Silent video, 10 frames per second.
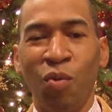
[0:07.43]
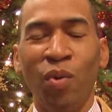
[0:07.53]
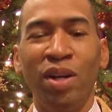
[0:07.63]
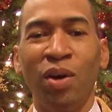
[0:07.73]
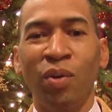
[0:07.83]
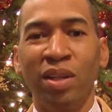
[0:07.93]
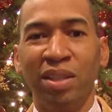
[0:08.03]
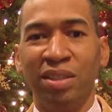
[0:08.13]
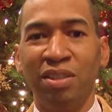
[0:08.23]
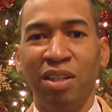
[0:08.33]
We know that
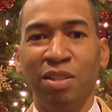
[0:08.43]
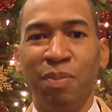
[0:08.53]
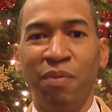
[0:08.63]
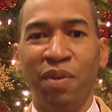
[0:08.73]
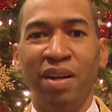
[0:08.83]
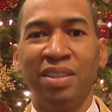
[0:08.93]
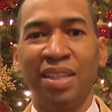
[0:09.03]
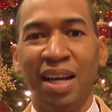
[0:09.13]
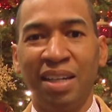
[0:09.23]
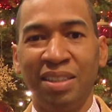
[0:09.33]
this year has been very
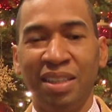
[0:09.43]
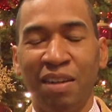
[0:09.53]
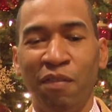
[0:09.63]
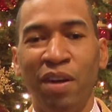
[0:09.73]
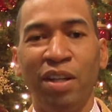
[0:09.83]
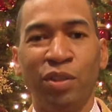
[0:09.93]
challenging, very